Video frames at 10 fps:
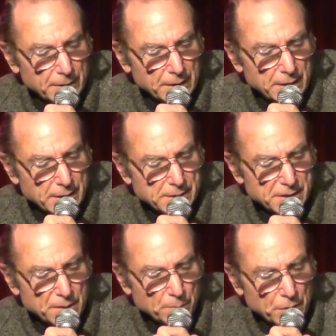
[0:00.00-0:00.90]
Did he
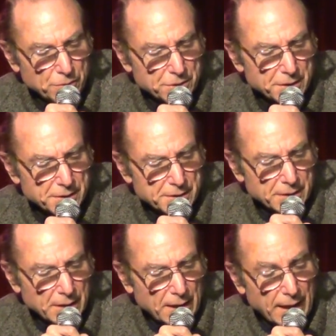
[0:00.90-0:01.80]
see
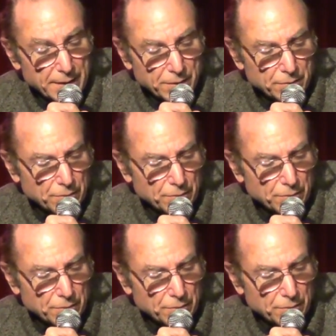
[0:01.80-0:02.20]
Moses at the